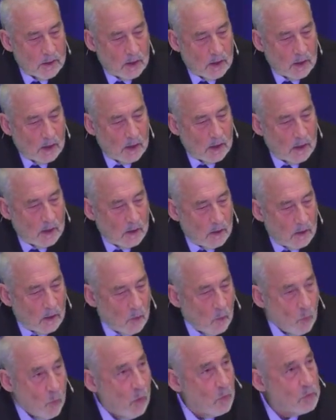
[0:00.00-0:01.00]
Uh,
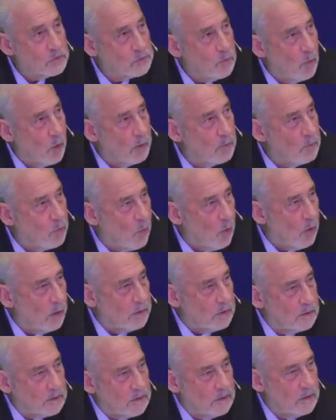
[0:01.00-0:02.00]
what was more
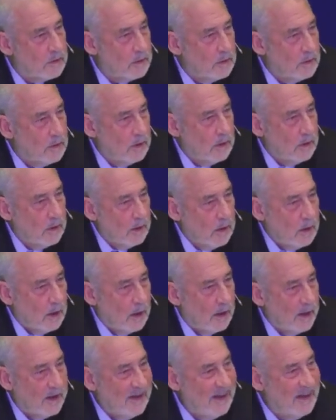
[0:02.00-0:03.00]
important
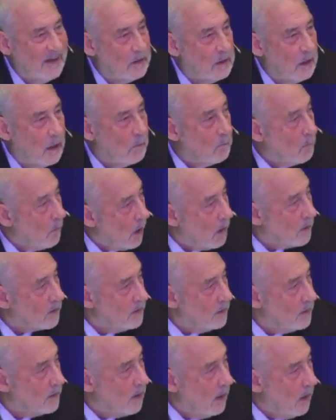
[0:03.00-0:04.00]
in a
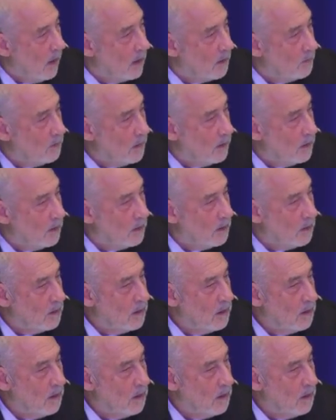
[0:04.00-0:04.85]
market economy,